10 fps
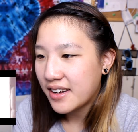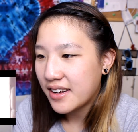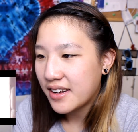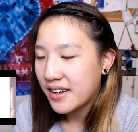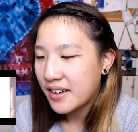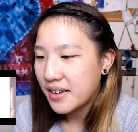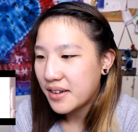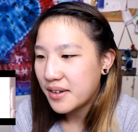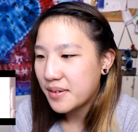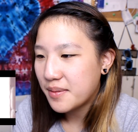
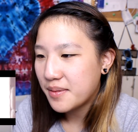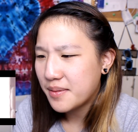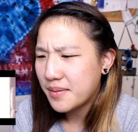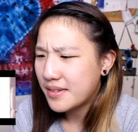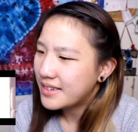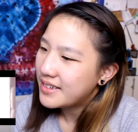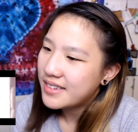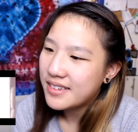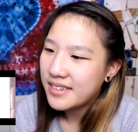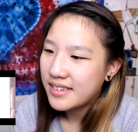
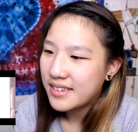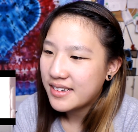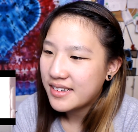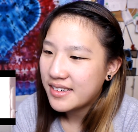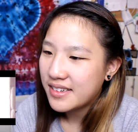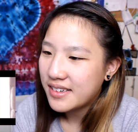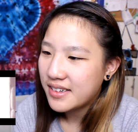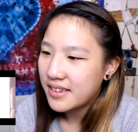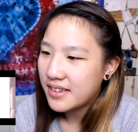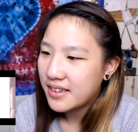
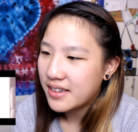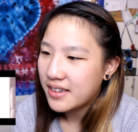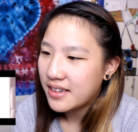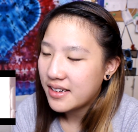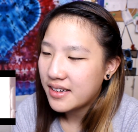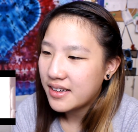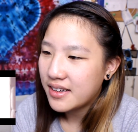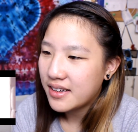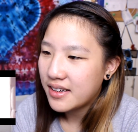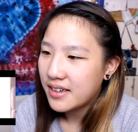
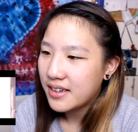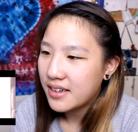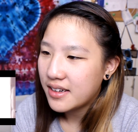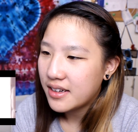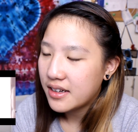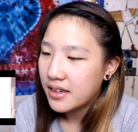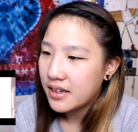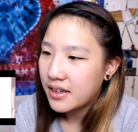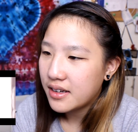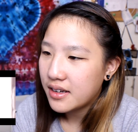
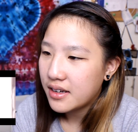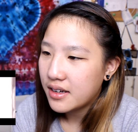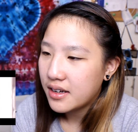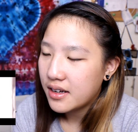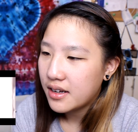Nothing is said.